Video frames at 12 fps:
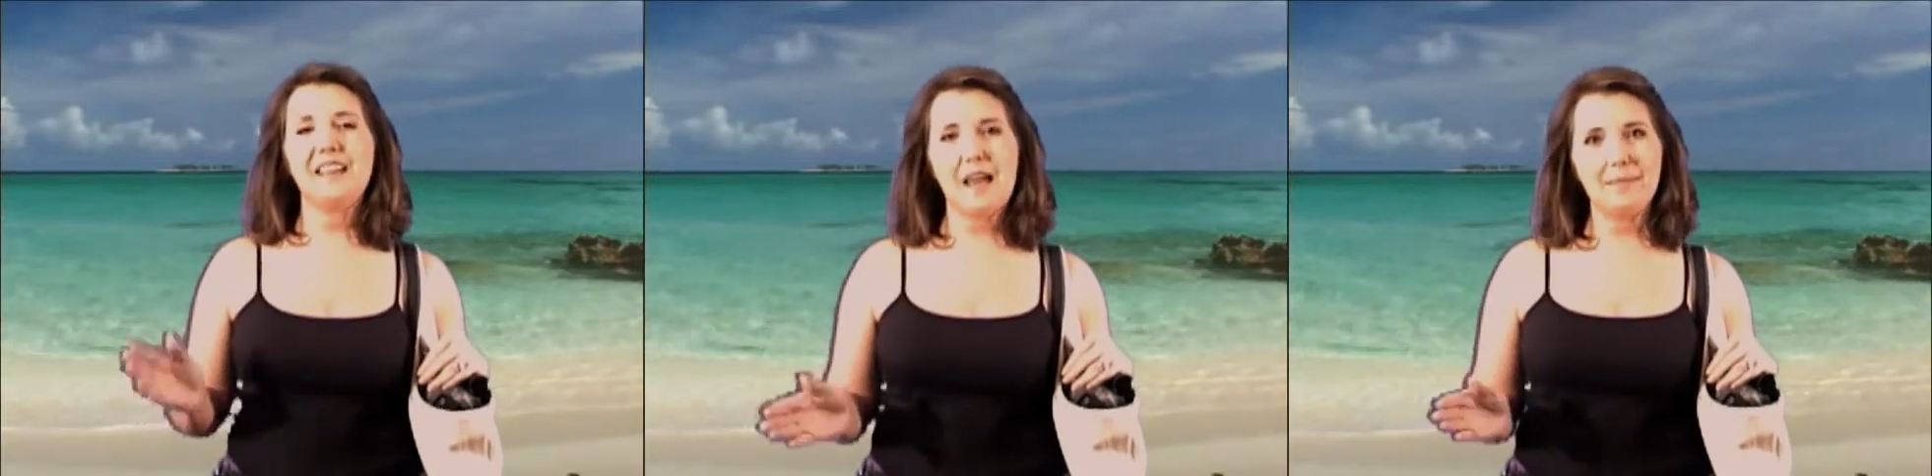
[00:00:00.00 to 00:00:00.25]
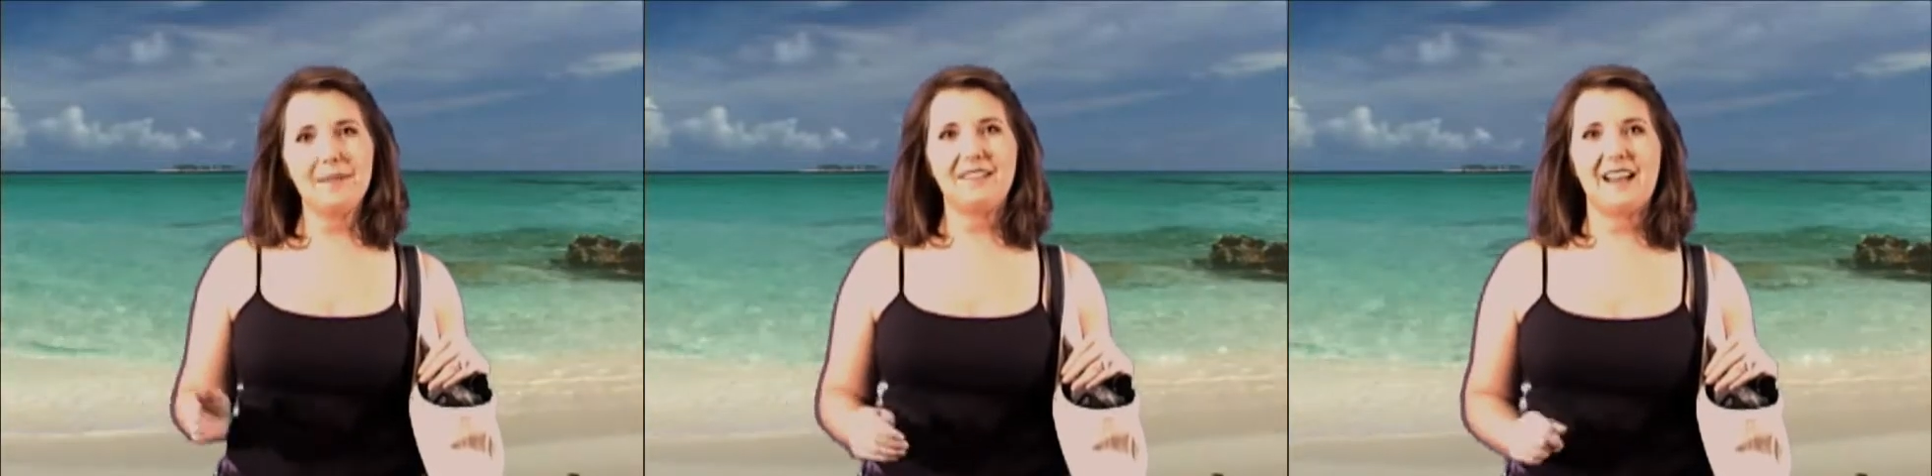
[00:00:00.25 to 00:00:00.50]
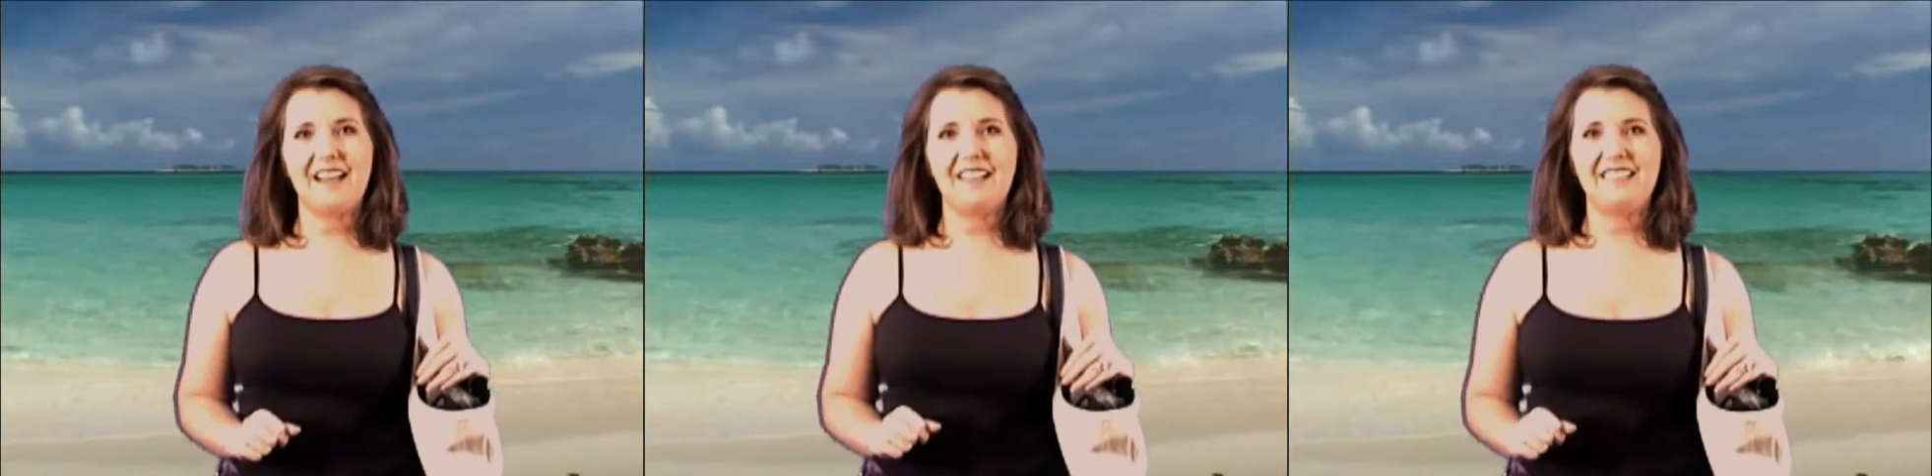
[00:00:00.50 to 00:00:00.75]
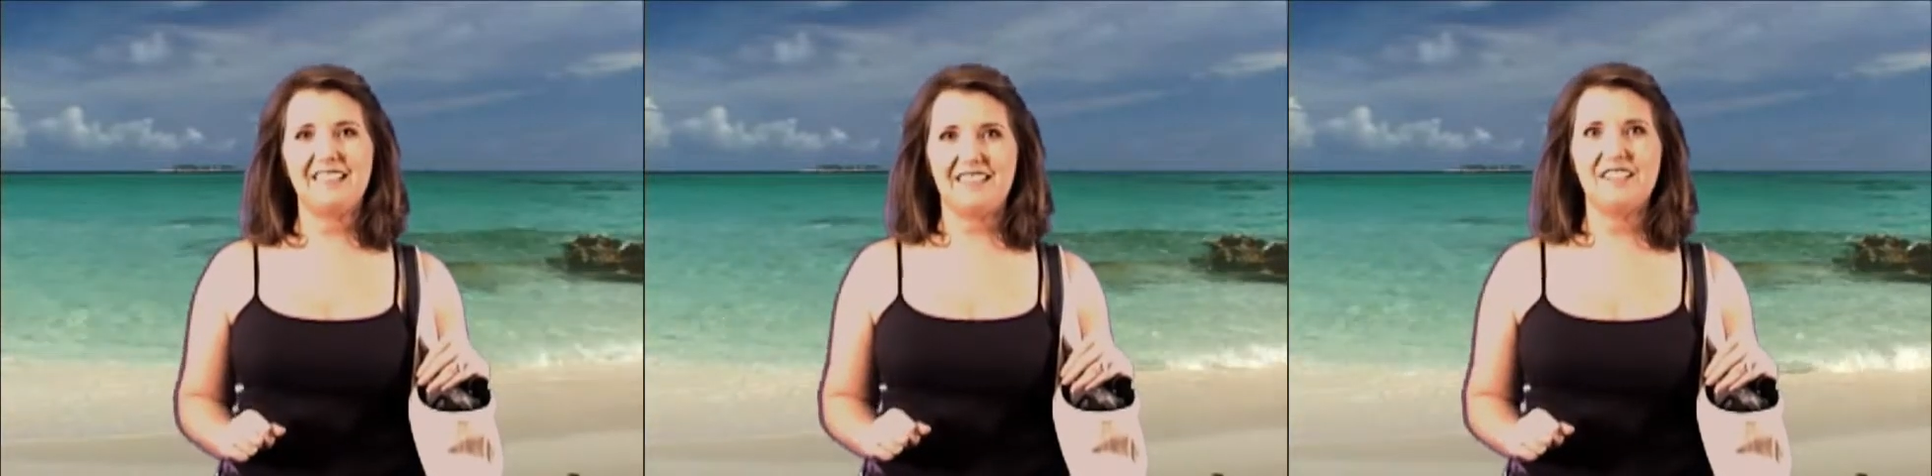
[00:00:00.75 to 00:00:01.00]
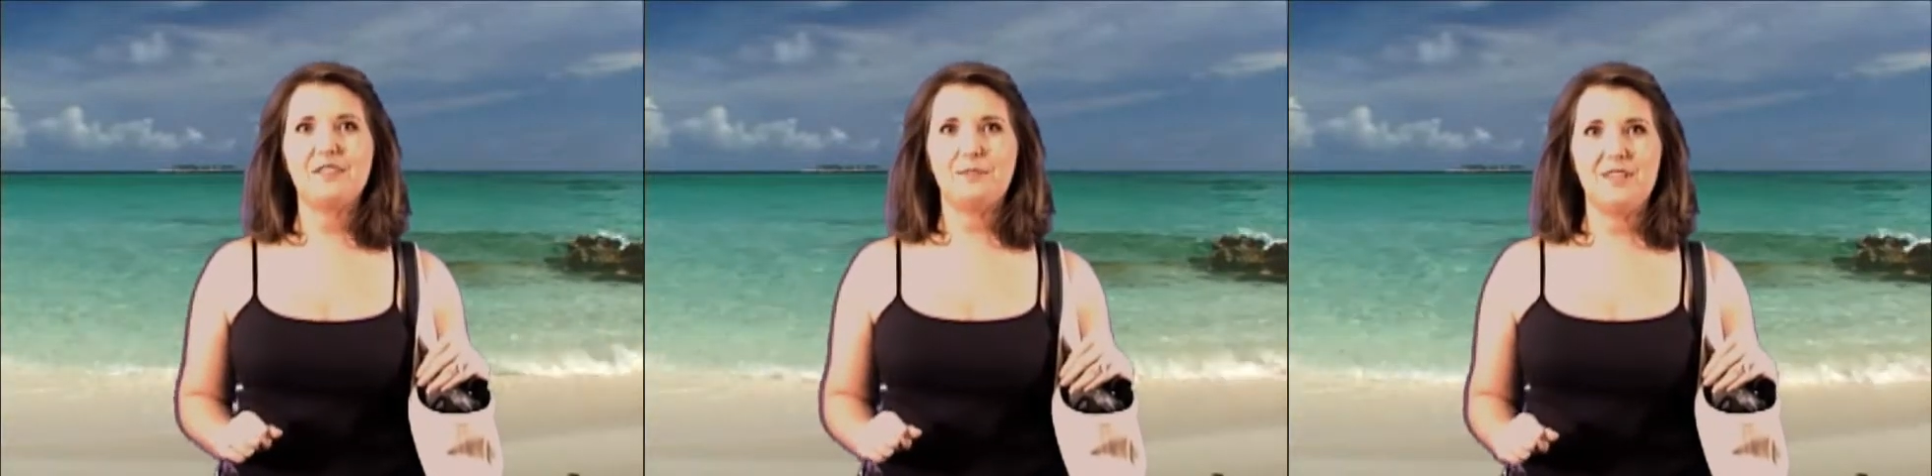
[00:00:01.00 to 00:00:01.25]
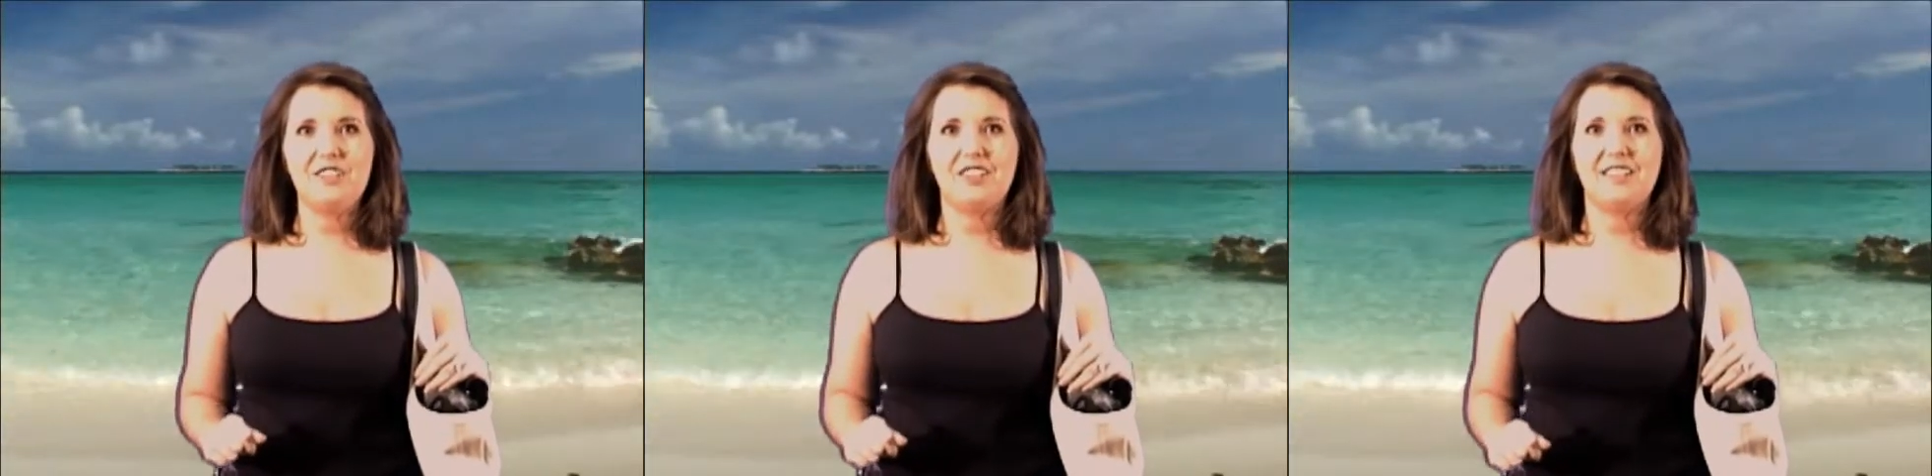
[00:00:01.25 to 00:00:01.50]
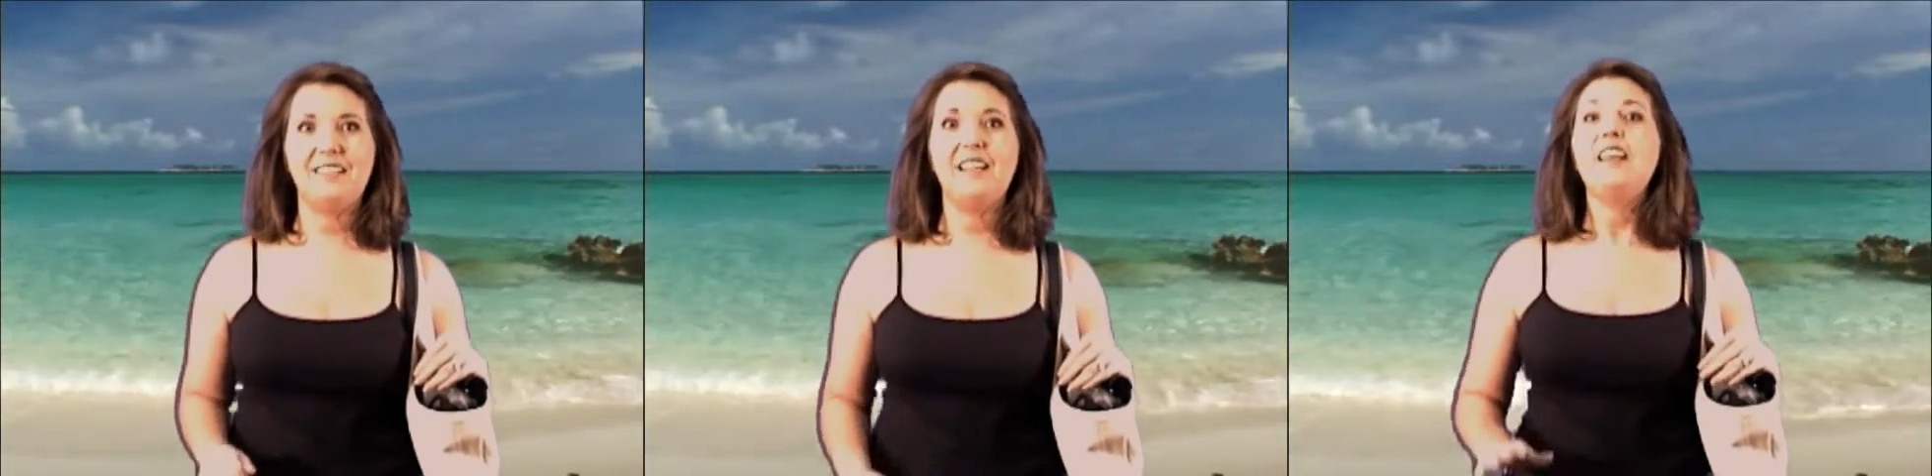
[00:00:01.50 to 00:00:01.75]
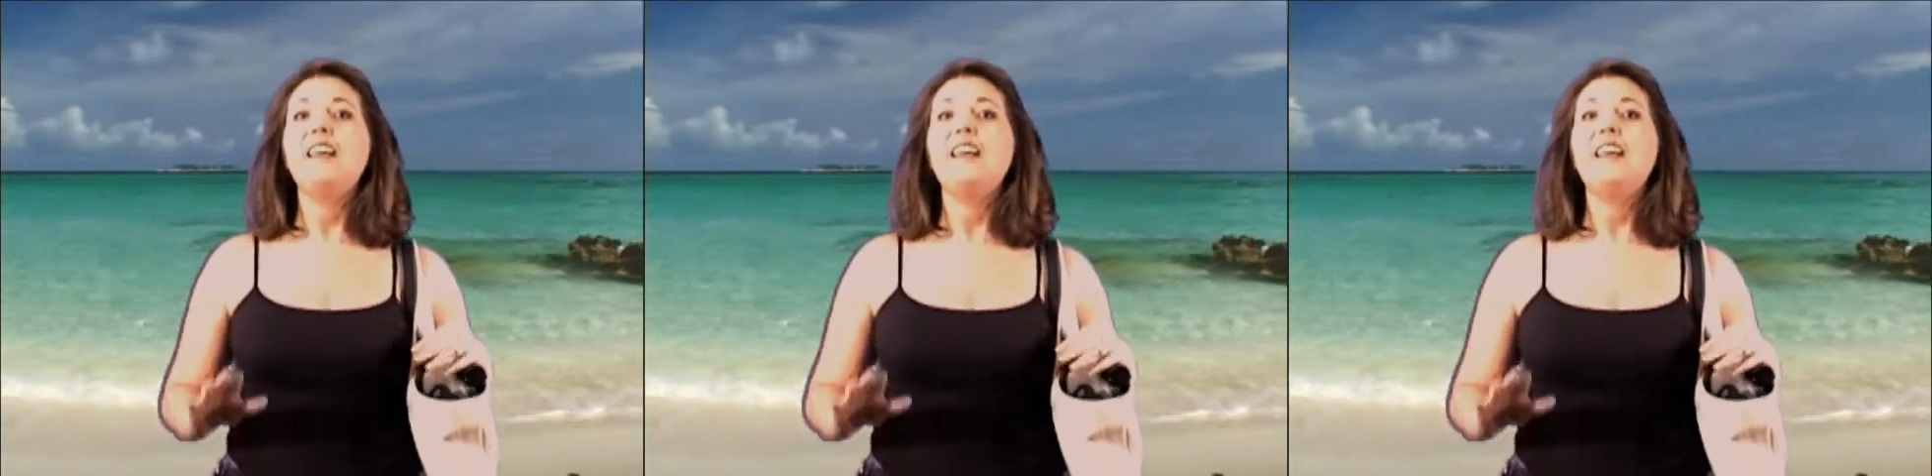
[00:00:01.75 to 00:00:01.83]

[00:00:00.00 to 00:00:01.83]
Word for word: inhabited island in this region.